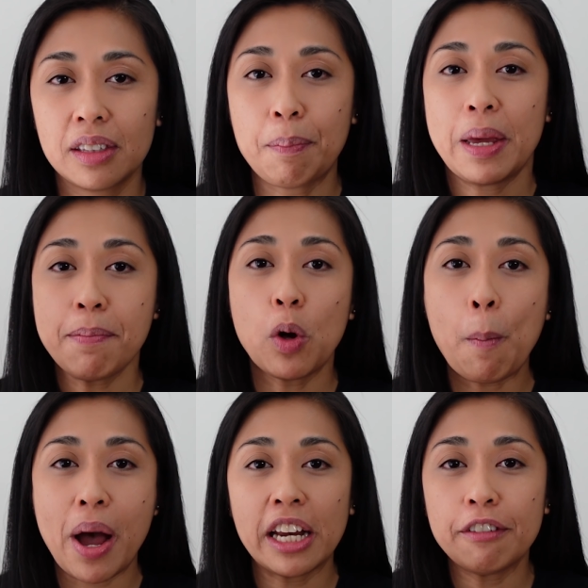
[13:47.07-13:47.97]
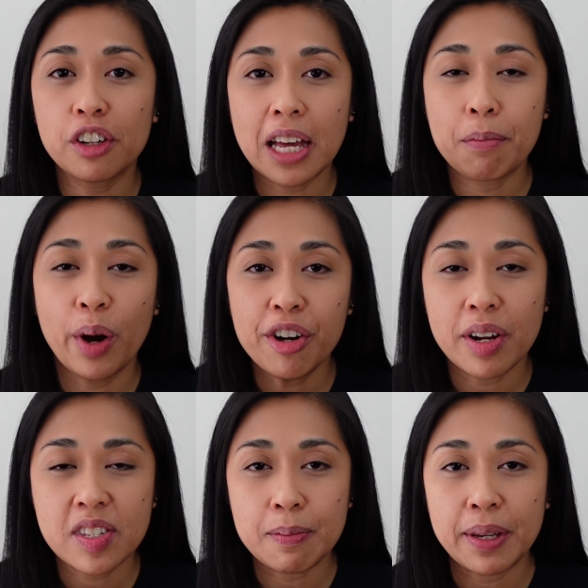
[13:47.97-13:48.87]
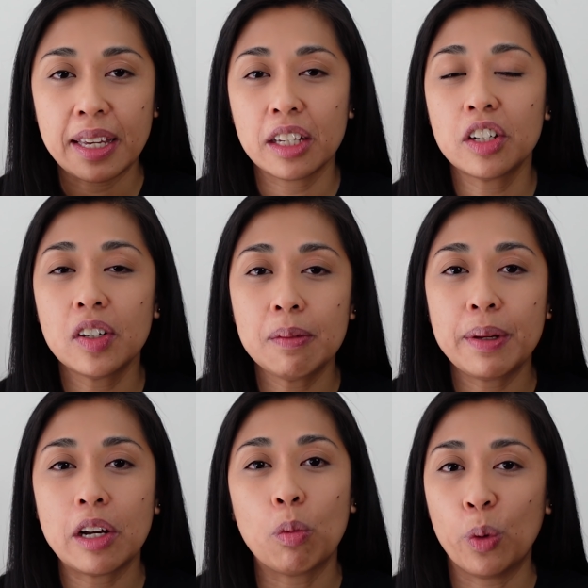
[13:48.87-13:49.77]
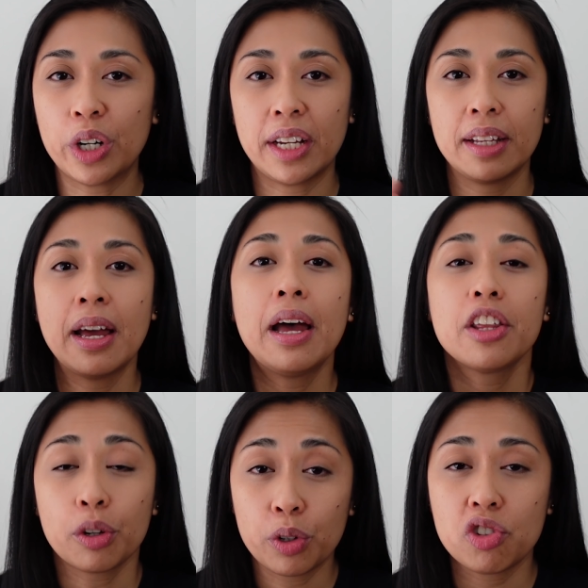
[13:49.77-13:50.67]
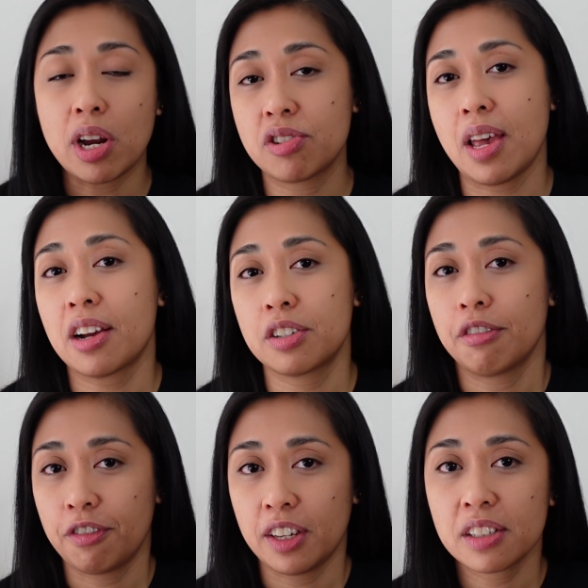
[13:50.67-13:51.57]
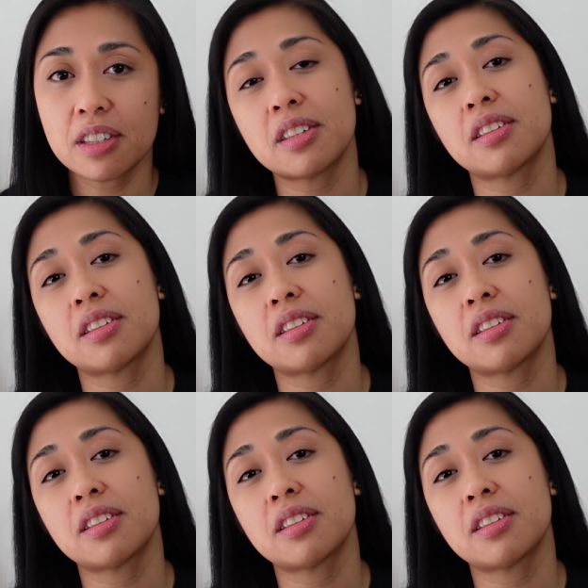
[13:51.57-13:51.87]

the people mining for that bread recipe could be awarded through transaction fees.